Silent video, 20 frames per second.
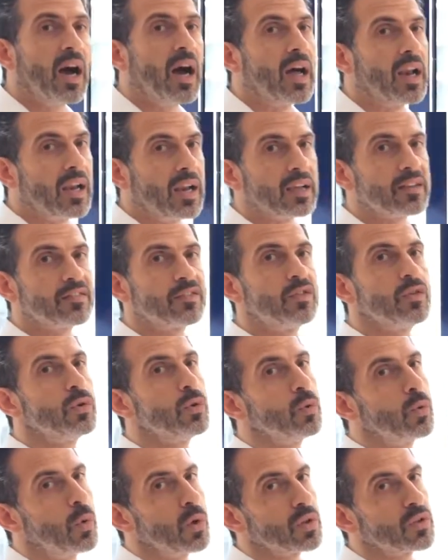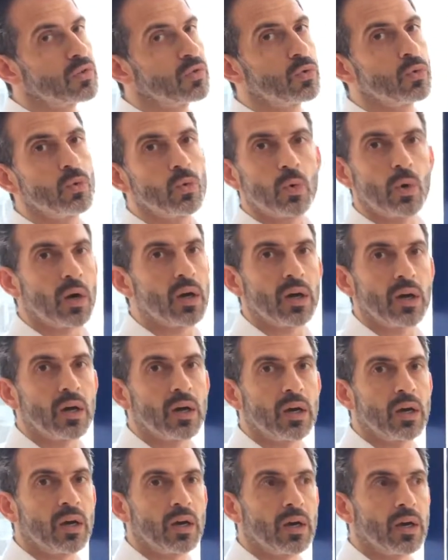unless you want
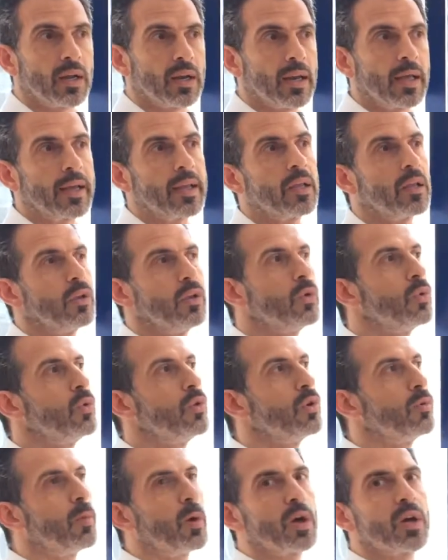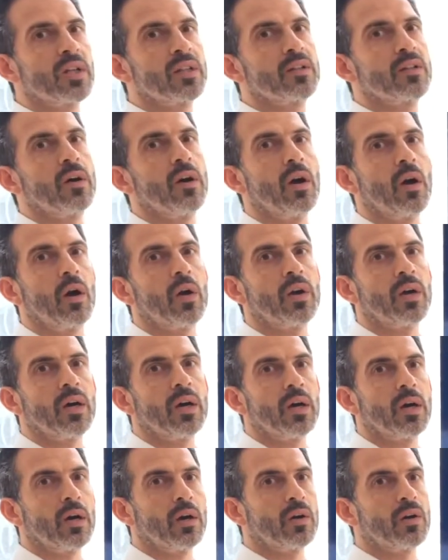to like you bought it
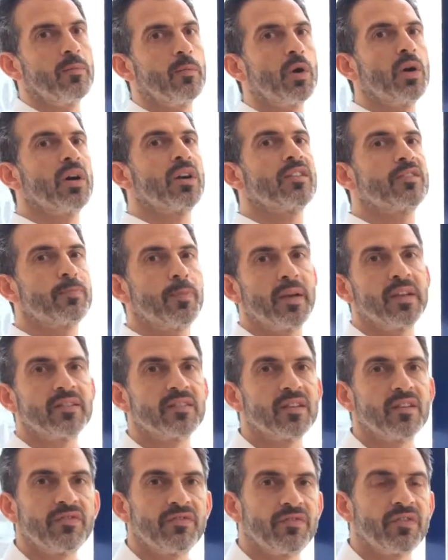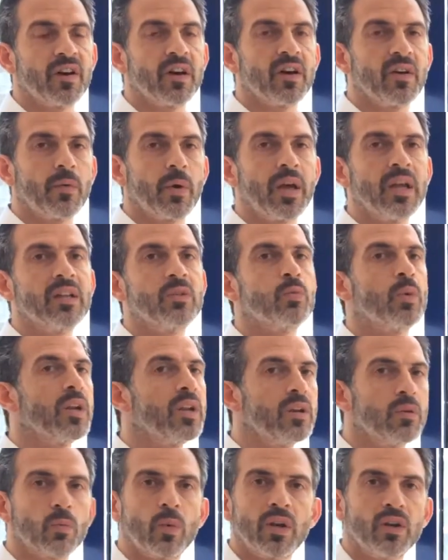on a more expensive rate
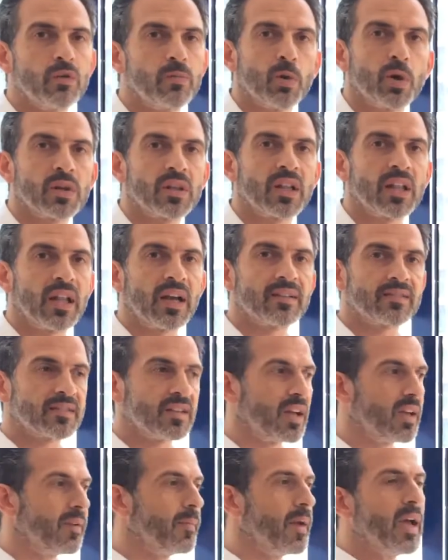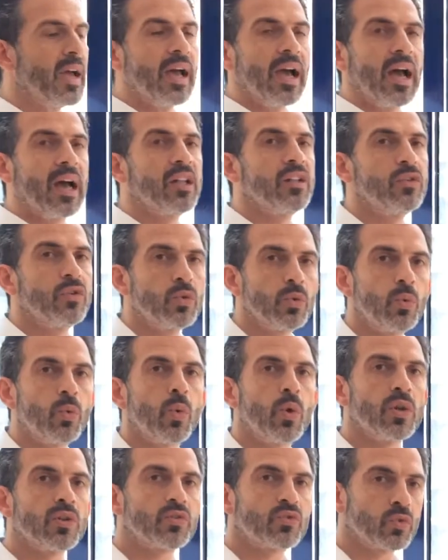when you bought it last time, and you
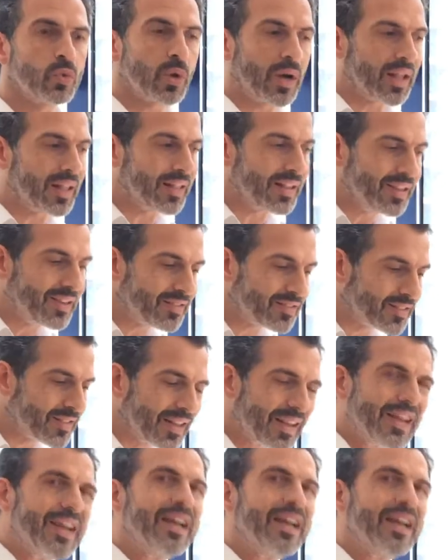want to at least